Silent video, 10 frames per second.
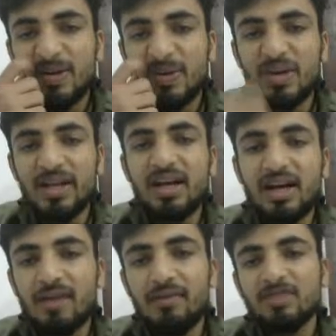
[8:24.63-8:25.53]
to you, like
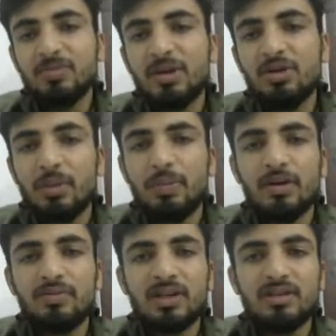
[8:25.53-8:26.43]
I have explained a
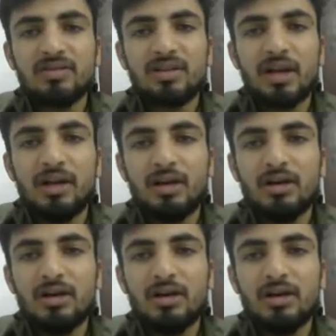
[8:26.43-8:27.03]
couple of things, right?